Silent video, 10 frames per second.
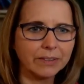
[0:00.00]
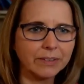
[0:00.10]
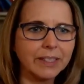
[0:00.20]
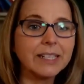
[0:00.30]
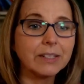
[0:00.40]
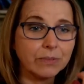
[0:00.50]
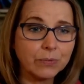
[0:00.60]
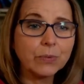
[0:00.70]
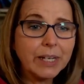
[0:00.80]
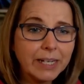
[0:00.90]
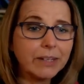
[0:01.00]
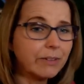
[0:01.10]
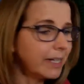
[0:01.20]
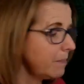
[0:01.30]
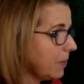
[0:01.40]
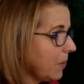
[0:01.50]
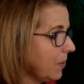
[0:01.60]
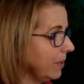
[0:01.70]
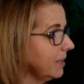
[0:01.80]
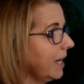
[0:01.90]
This is really, really important.